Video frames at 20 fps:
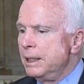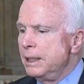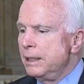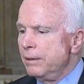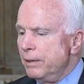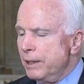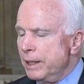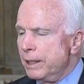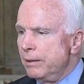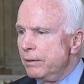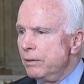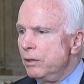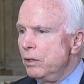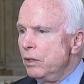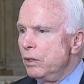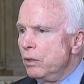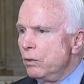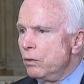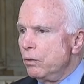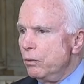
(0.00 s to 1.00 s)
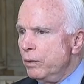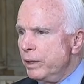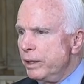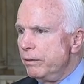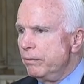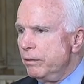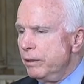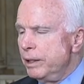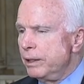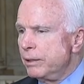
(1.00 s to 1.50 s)
then
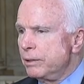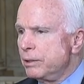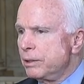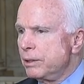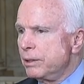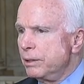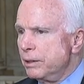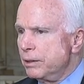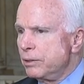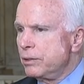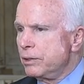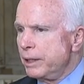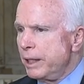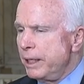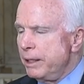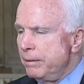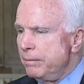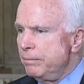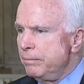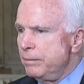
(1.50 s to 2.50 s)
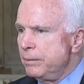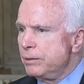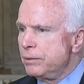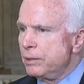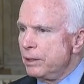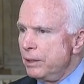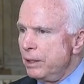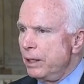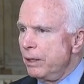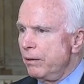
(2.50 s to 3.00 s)
we risk the same
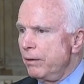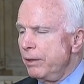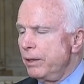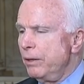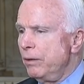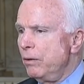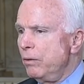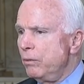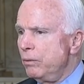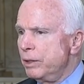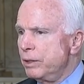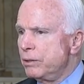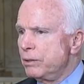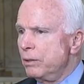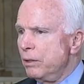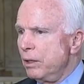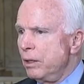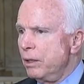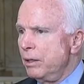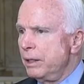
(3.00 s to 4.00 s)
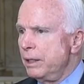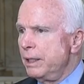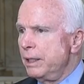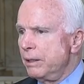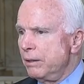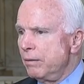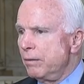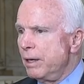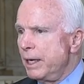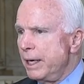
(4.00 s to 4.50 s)
scenario we saw
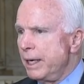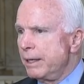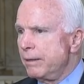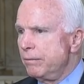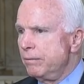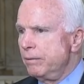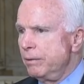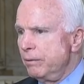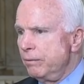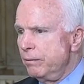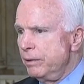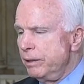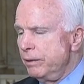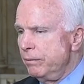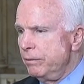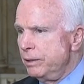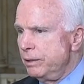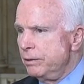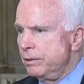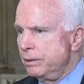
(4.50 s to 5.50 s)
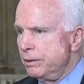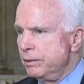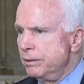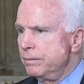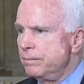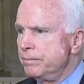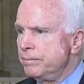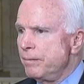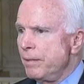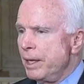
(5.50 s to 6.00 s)
in Iraq when we withdrew.
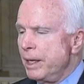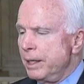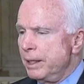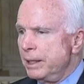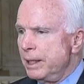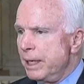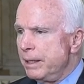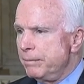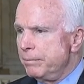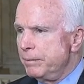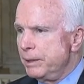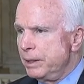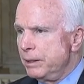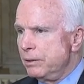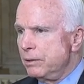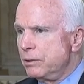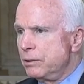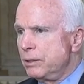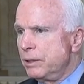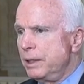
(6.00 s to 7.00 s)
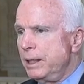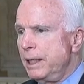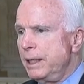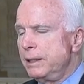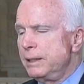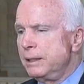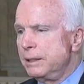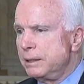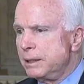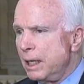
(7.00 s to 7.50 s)
And that means
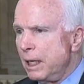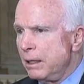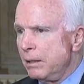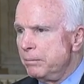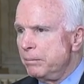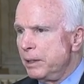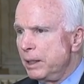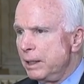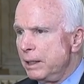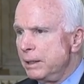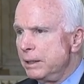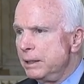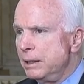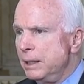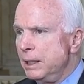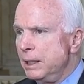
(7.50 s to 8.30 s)
that the Taliban,